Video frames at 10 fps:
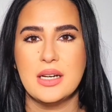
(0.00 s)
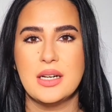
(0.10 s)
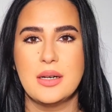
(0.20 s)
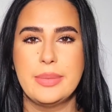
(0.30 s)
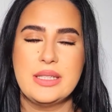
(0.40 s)

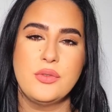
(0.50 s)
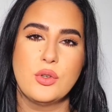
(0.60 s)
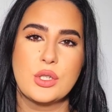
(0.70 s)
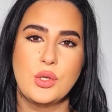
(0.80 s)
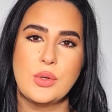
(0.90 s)
But if
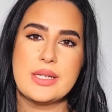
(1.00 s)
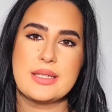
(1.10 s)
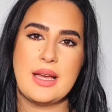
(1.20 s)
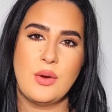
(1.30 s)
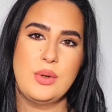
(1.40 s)
you're
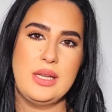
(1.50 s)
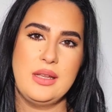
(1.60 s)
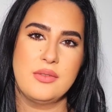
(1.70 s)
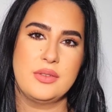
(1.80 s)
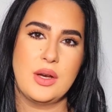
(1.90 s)
curious, I will
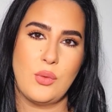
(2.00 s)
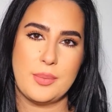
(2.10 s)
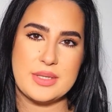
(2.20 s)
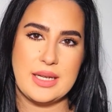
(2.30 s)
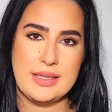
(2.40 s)
leave the
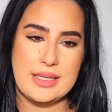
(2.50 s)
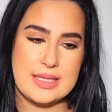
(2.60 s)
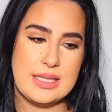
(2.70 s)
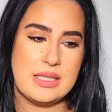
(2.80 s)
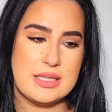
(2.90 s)
website
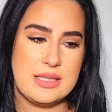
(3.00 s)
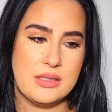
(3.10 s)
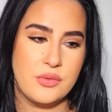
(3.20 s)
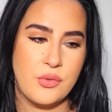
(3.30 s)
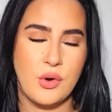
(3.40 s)
that sells
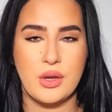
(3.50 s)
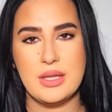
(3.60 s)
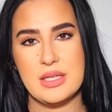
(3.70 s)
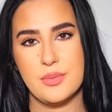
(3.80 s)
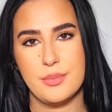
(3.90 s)
it for
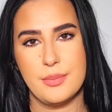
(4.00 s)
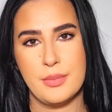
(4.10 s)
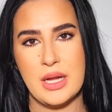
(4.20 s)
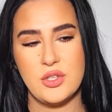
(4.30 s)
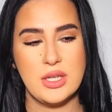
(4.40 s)
this
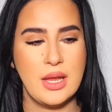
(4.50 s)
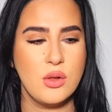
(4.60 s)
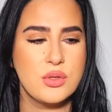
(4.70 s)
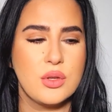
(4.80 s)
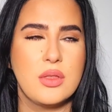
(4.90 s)
much. And I
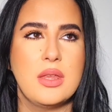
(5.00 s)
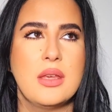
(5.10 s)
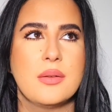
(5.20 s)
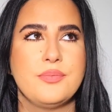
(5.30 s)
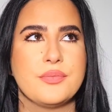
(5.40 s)
also
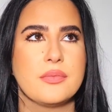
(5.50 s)
think